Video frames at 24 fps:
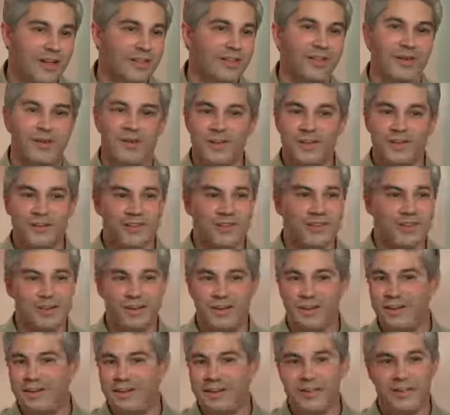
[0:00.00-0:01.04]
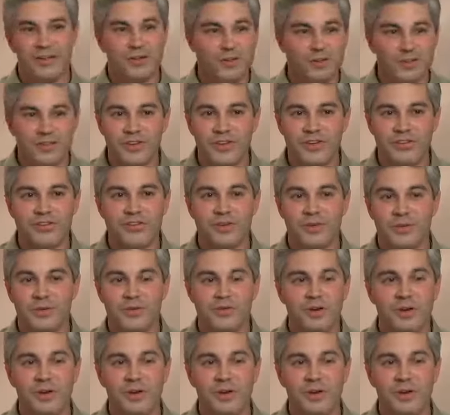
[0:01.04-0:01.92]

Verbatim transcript: There is a, an ecosystem of,